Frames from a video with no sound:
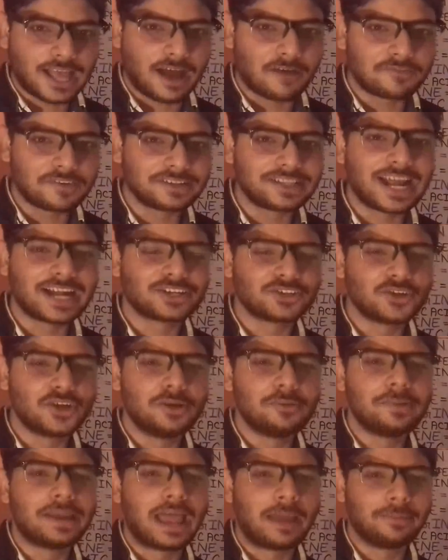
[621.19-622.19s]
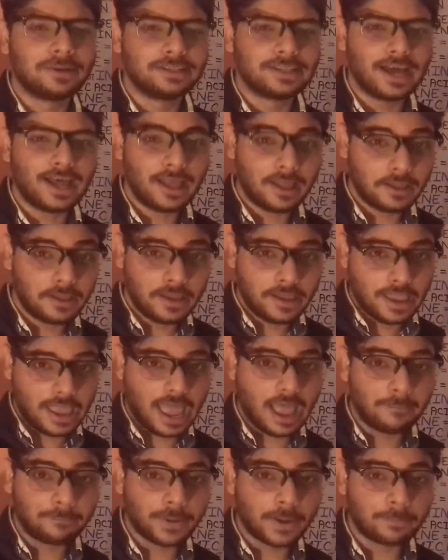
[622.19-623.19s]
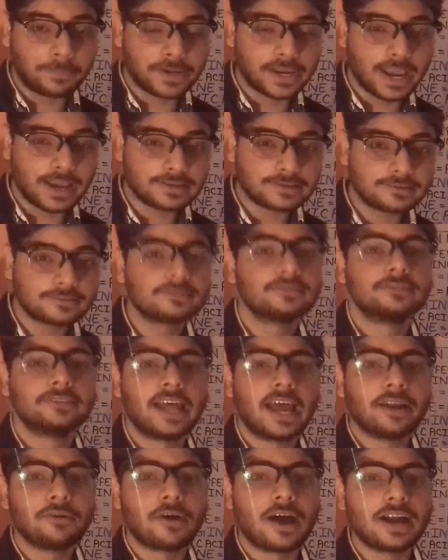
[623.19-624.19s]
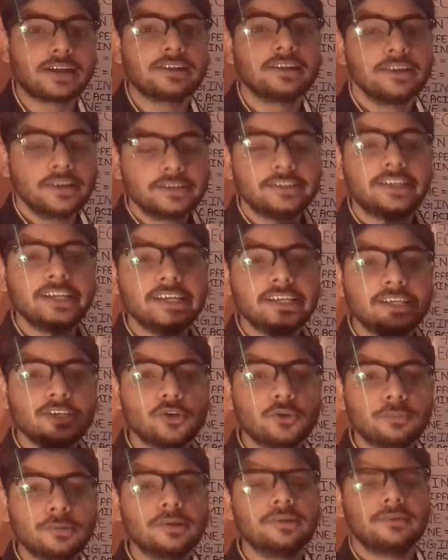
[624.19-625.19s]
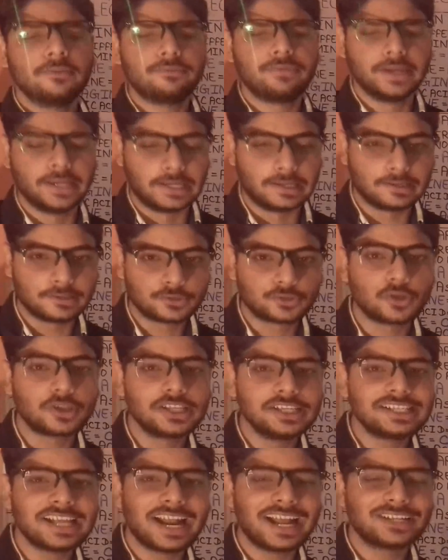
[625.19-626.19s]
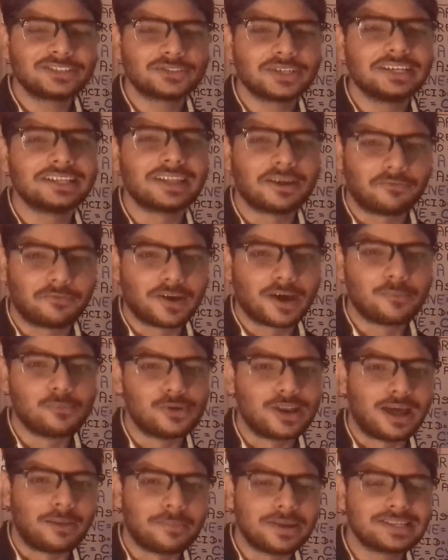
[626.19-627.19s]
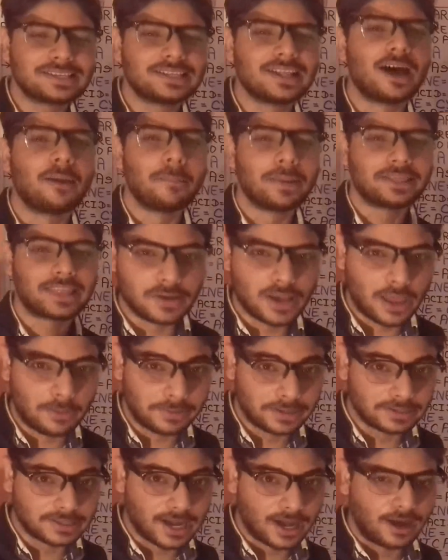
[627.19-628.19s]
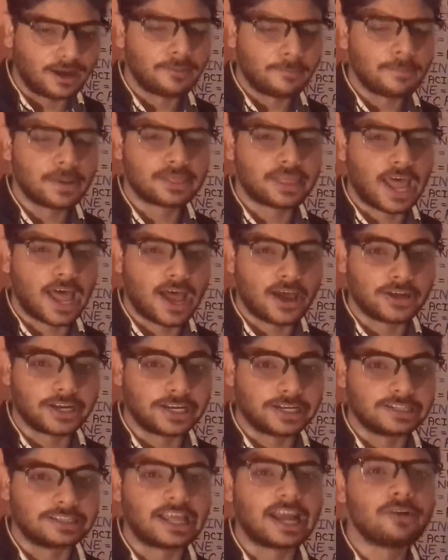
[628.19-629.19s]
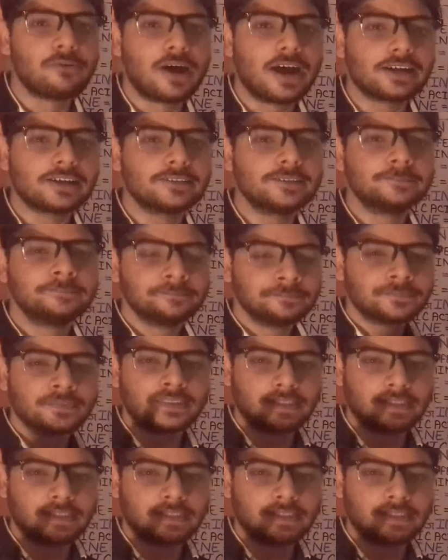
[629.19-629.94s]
After that you will be having the MPPS, then what? TQV. So these are actually the formula. Means the we will be having the methionine. Then what?